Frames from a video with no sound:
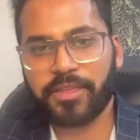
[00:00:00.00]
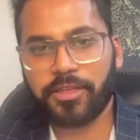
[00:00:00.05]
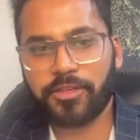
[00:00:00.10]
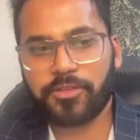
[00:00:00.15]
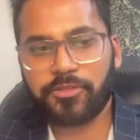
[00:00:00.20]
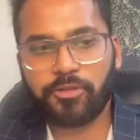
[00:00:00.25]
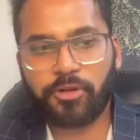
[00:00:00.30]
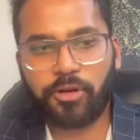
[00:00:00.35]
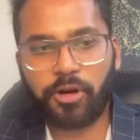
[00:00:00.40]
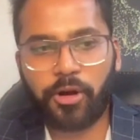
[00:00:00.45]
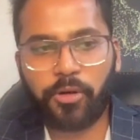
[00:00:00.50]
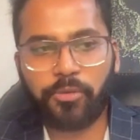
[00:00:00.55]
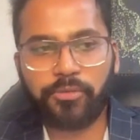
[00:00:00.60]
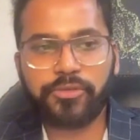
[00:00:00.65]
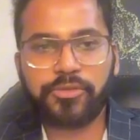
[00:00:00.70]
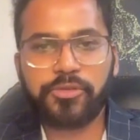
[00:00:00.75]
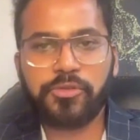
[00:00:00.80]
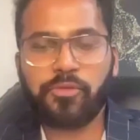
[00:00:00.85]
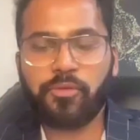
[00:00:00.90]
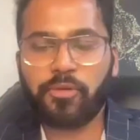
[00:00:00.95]
So how
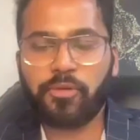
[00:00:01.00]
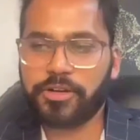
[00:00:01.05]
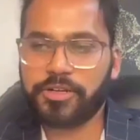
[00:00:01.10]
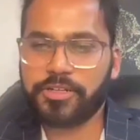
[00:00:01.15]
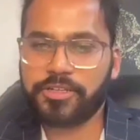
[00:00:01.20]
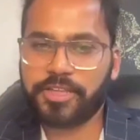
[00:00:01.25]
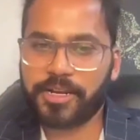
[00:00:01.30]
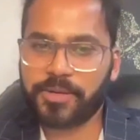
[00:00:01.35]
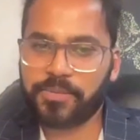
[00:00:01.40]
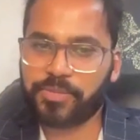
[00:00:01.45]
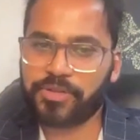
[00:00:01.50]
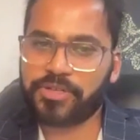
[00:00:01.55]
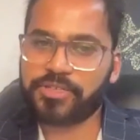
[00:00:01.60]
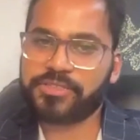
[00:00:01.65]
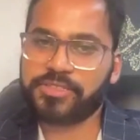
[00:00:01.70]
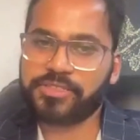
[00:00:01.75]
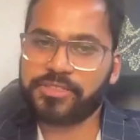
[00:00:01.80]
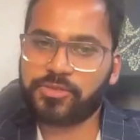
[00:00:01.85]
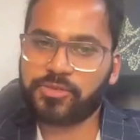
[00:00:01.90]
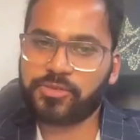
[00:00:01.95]
do you want that
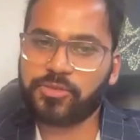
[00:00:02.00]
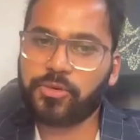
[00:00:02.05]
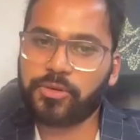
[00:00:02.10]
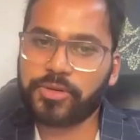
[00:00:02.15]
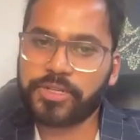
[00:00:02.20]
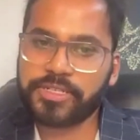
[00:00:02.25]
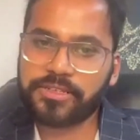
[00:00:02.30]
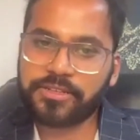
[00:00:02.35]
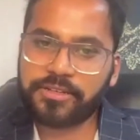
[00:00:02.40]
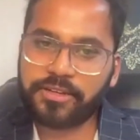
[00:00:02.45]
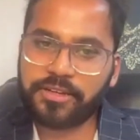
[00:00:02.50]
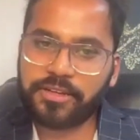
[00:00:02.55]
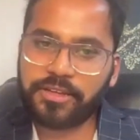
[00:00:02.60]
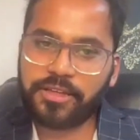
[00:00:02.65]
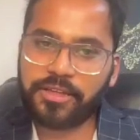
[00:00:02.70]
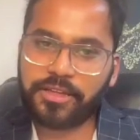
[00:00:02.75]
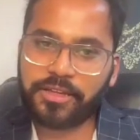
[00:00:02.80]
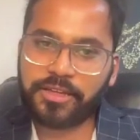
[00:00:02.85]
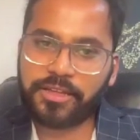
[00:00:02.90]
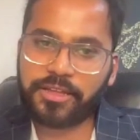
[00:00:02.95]
person to go and,
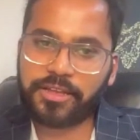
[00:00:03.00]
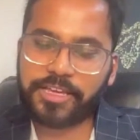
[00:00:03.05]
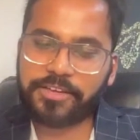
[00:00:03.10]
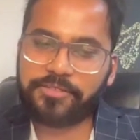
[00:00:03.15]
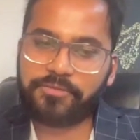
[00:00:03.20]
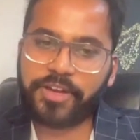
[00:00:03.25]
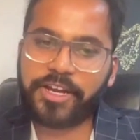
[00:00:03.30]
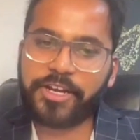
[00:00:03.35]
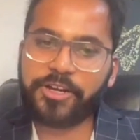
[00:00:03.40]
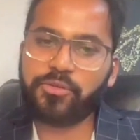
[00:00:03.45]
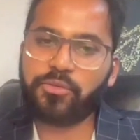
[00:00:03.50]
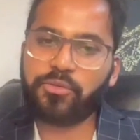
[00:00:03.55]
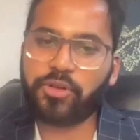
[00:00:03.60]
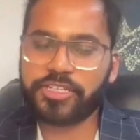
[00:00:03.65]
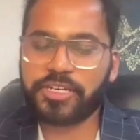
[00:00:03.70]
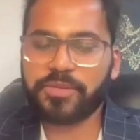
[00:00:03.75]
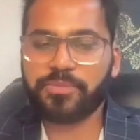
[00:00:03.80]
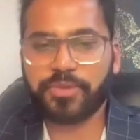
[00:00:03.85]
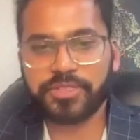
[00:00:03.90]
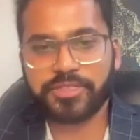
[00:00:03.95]
like, where do you
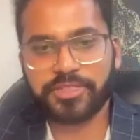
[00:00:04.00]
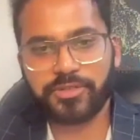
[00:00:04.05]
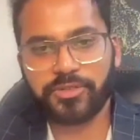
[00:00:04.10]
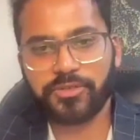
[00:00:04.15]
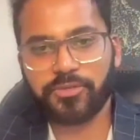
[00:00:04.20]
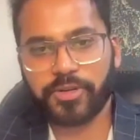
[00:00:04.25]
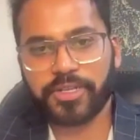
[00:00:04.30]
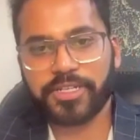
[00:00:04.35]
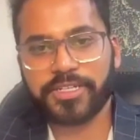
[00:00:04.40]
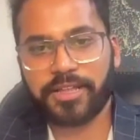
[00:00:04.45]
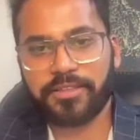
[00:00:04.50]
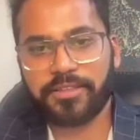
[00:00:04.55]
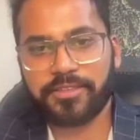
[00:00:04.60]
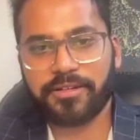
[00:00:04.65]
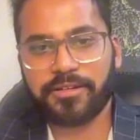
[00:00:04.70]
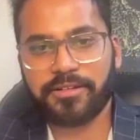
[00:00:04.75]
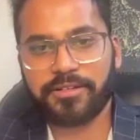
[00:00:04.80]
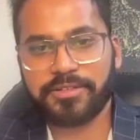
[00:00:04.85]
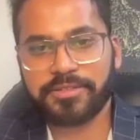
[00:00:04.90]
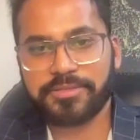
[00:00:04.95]
want that person to go and
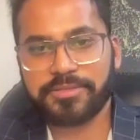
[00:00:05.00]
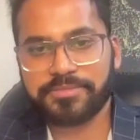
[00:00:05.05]
consult?